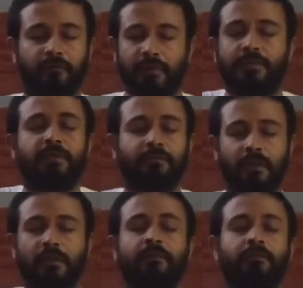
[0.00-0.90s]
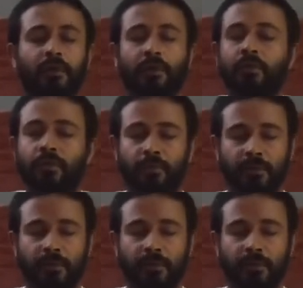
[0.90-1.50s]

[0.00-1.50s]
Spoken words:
If it's difficult for you to be